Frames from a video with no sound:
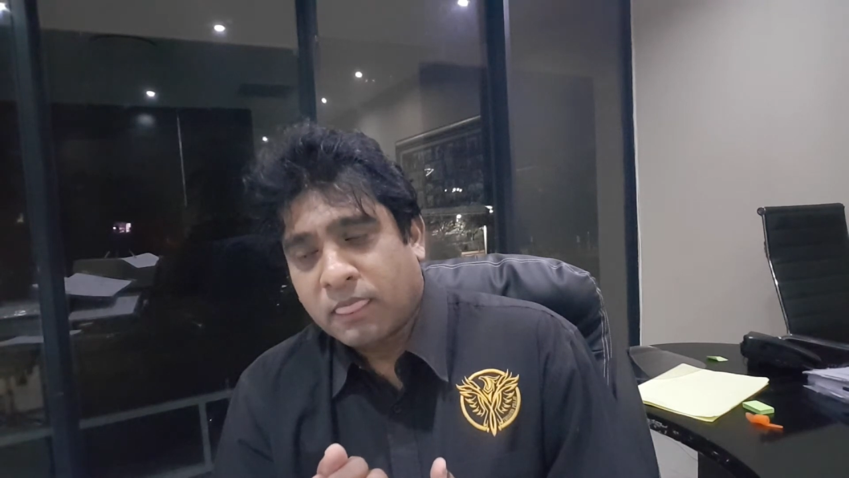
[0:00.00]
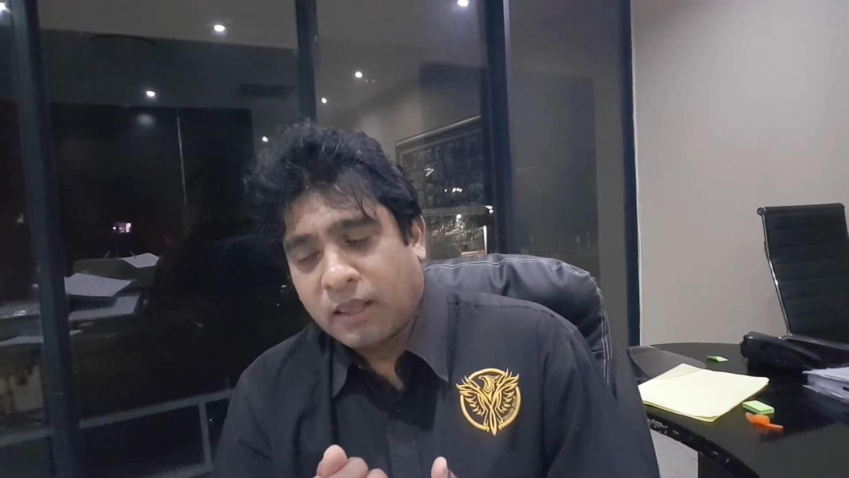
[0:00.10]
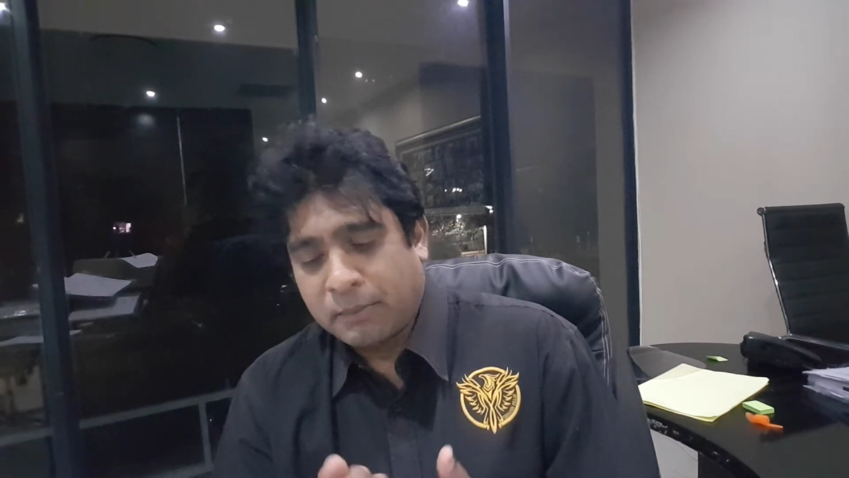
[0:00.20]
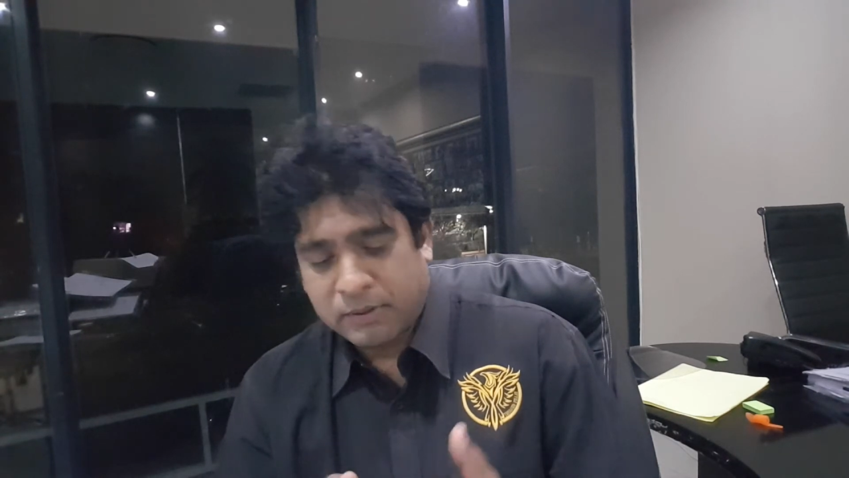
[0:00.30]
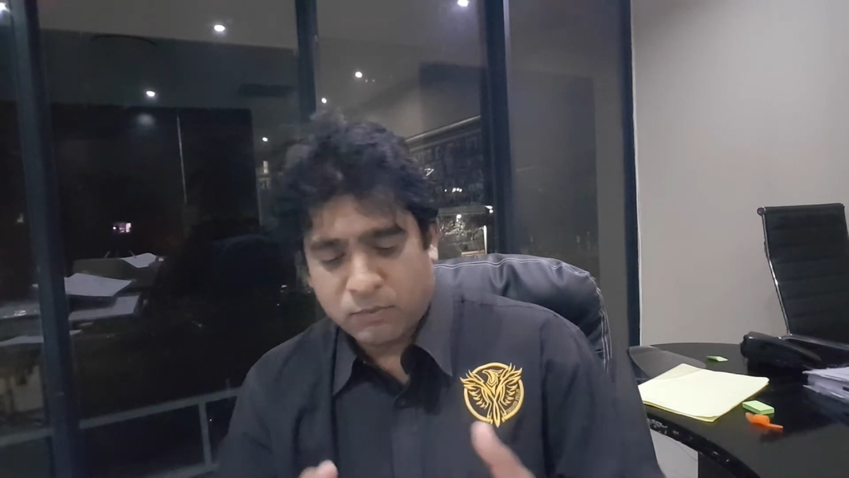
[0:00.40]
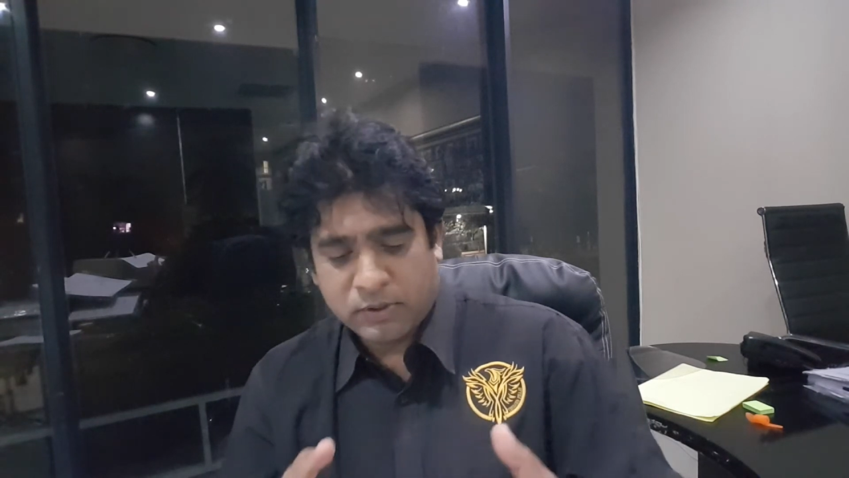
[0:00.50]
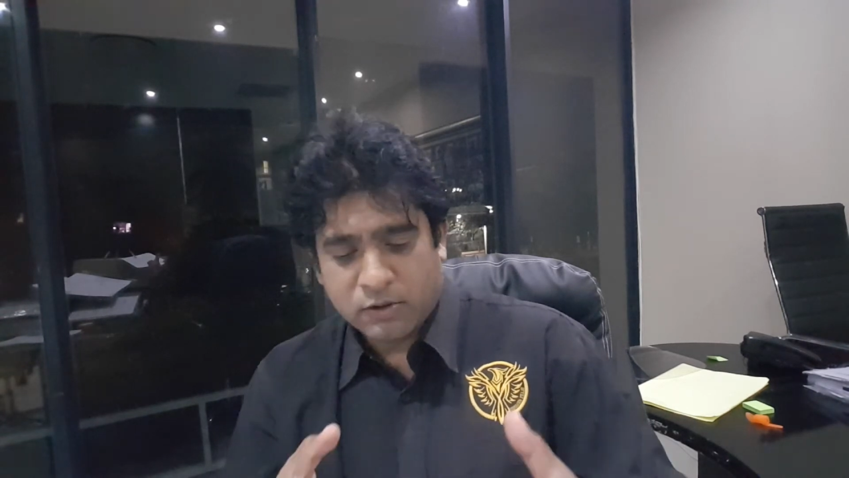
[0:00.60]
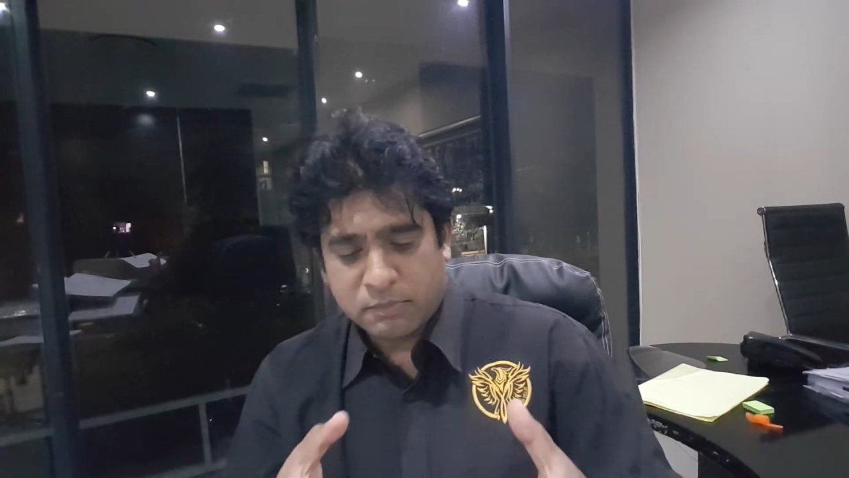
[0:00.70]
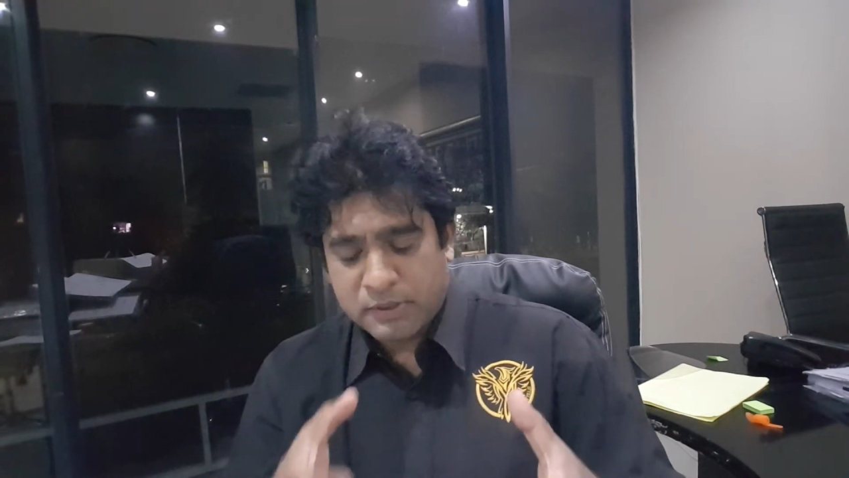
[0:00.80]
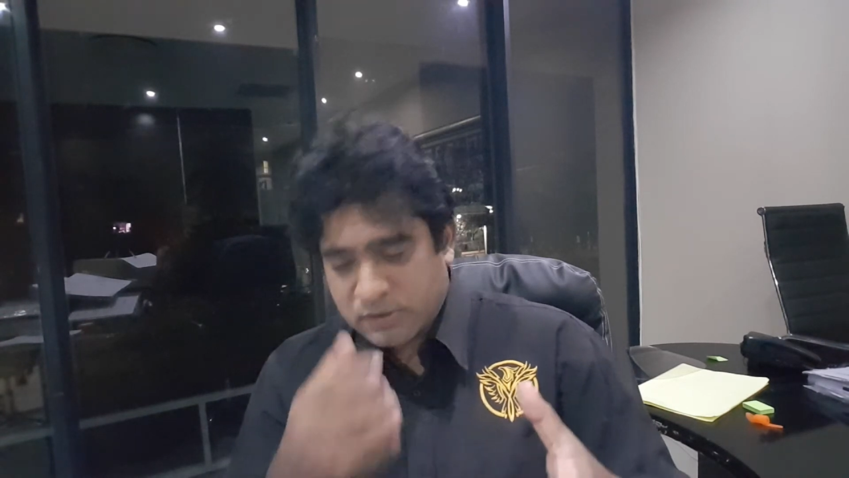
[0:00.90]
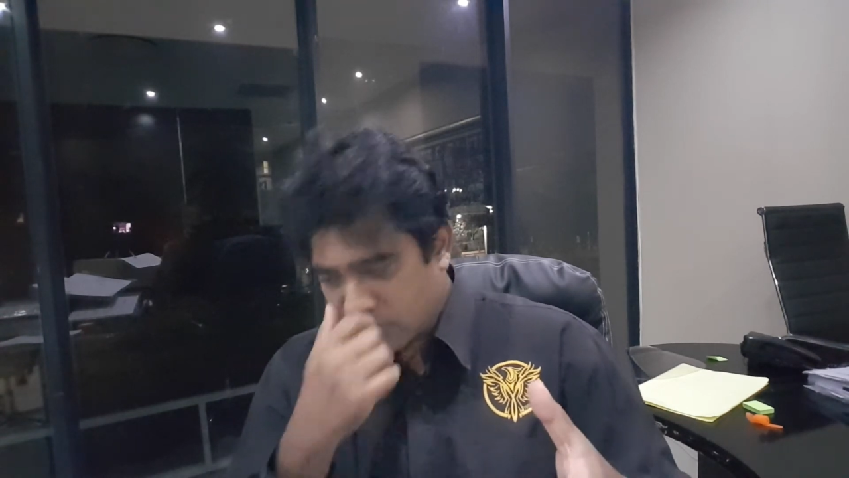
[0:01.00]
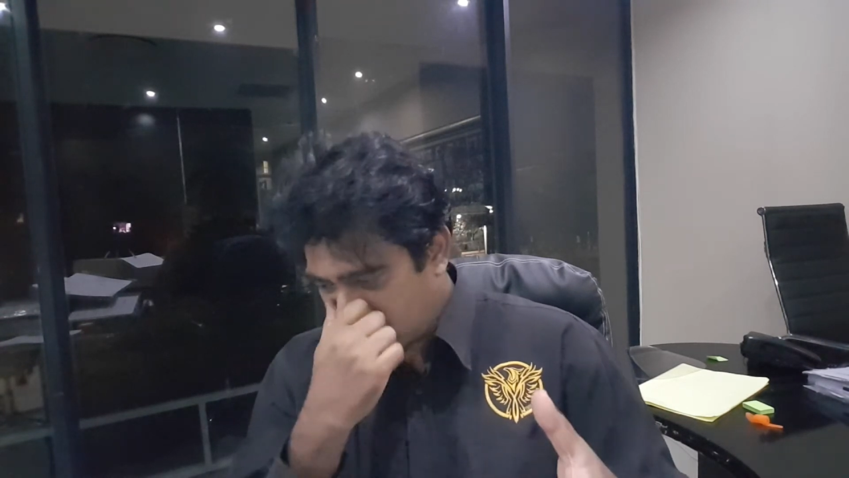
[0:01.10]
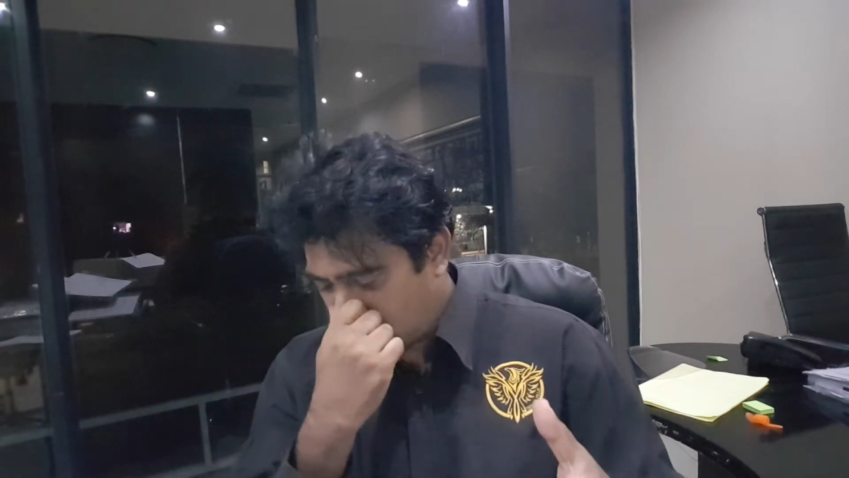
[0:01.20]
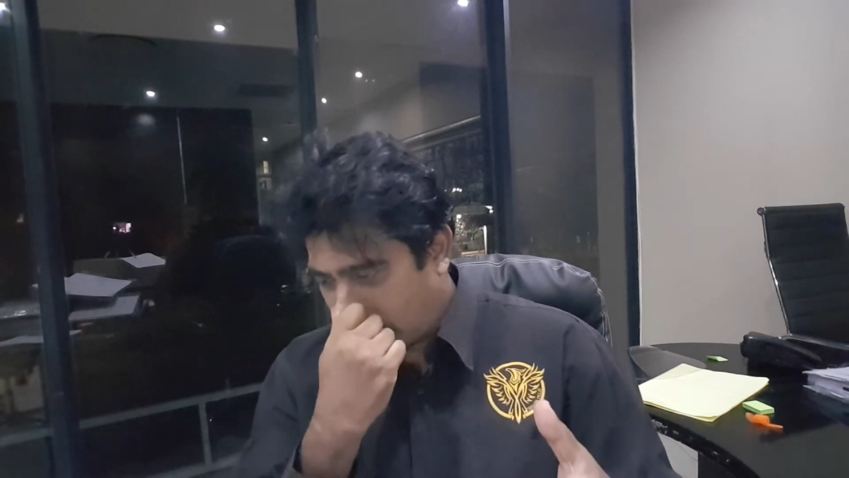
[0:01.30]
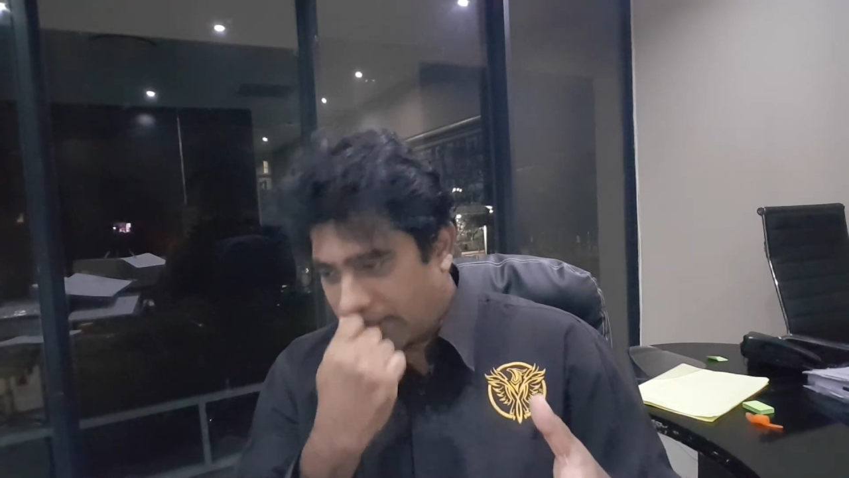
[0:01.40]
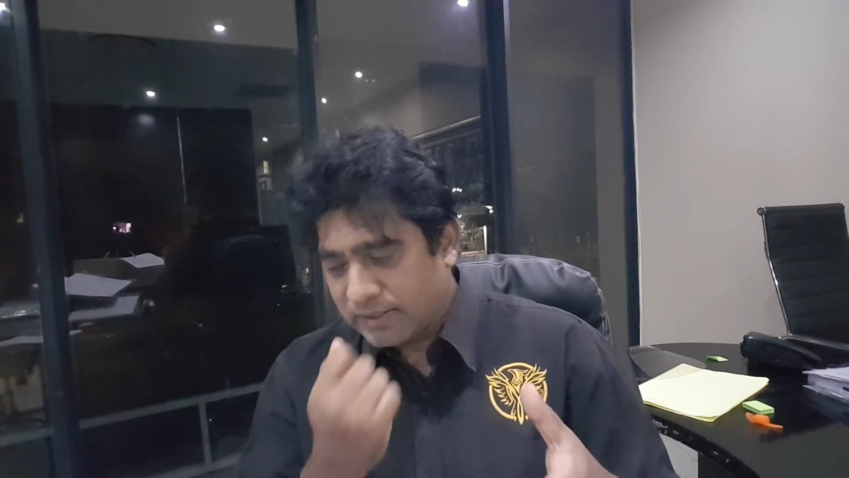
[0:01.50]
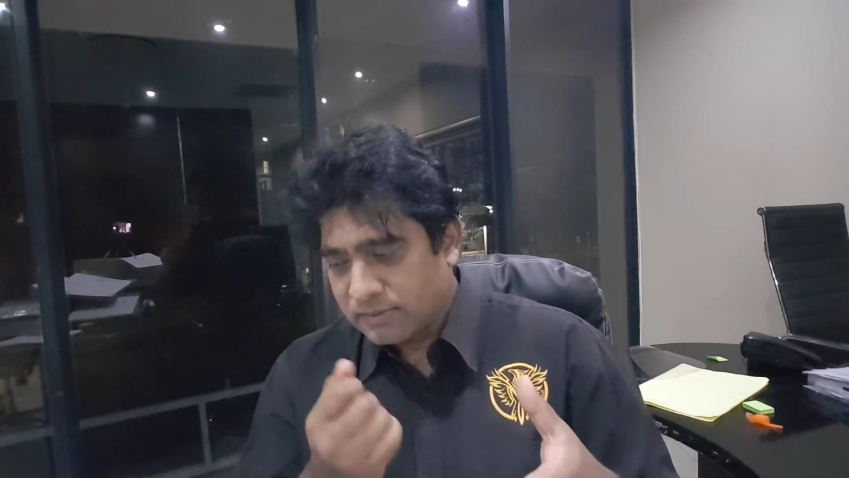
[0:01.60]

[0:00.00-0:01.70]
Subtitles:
I mean, we could be quite